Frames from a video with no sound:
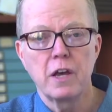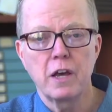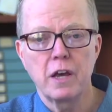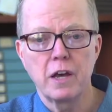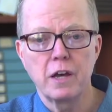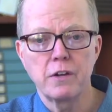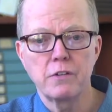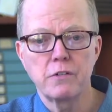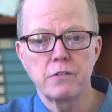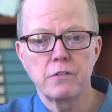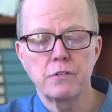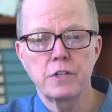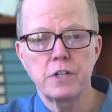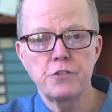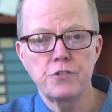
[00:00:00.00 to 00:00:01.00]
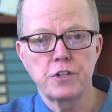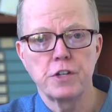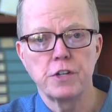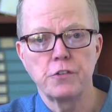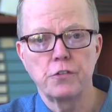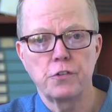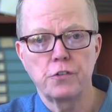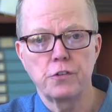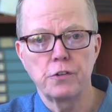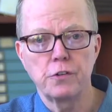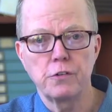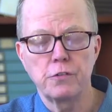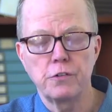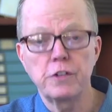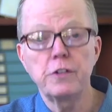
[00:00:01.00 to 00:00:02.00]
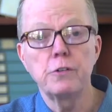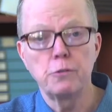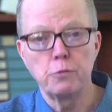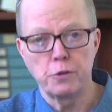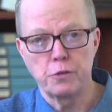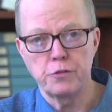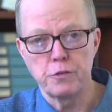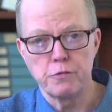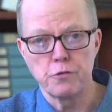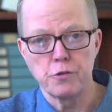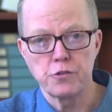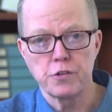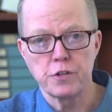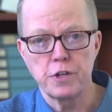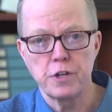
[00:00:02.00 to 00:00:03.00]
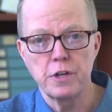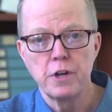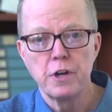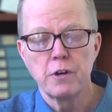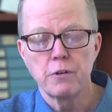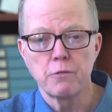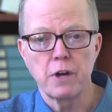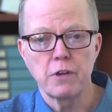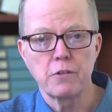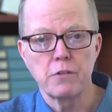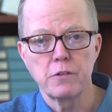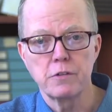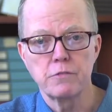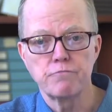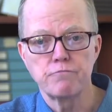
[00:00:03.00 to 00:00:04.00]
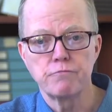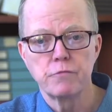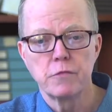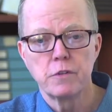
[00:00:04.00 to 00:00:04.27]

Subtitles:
and teach kids to deal with diversity rather than